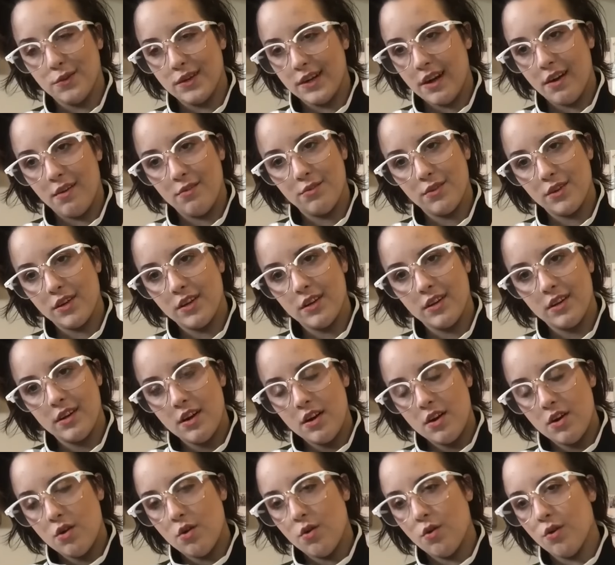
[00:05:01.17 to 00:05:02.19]
whatever,
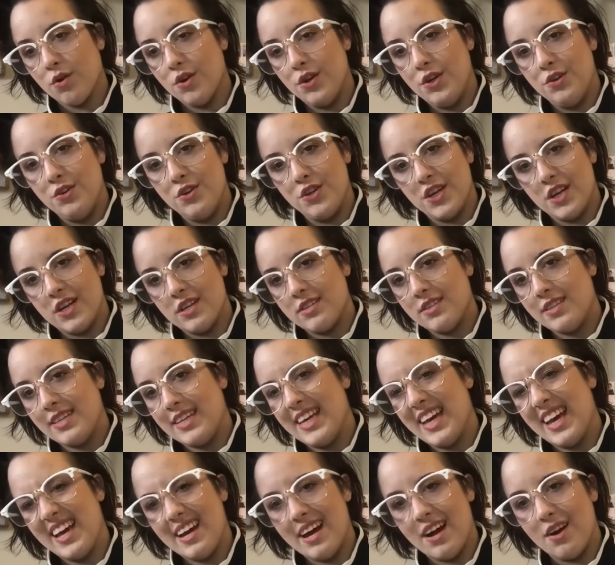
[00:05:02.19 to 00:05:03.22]
or you just
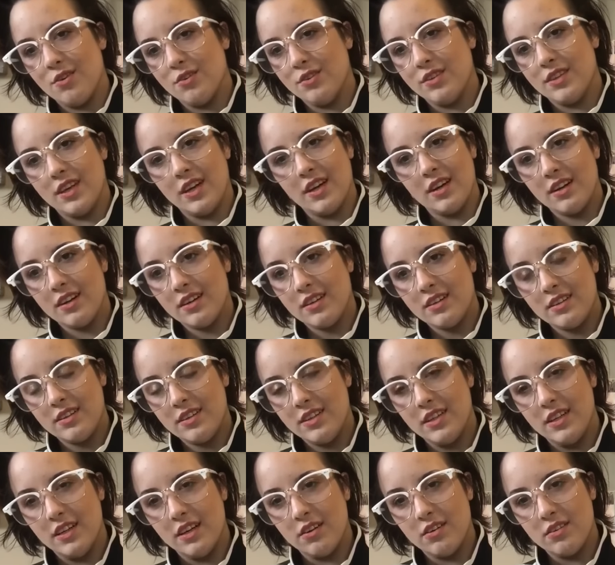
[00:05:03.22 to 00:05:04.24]
get out there,
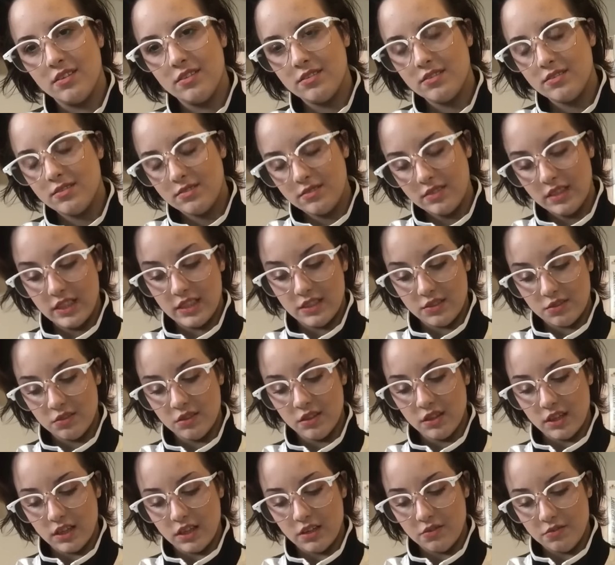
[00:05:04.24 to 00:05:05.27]
you know, it's
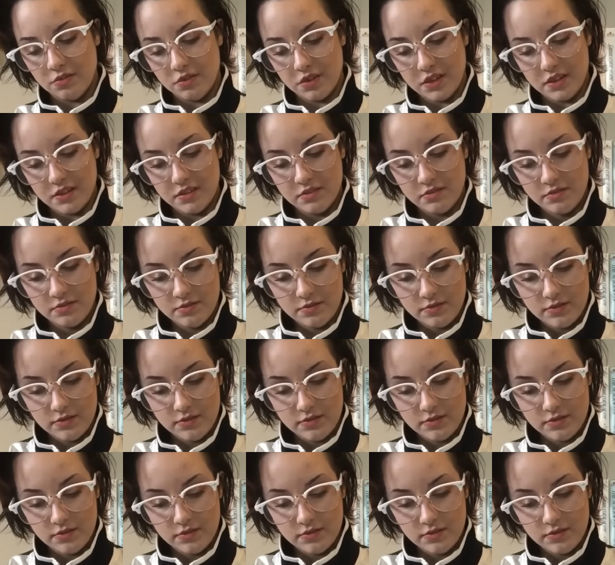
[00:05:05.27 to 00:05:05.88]
really good for you.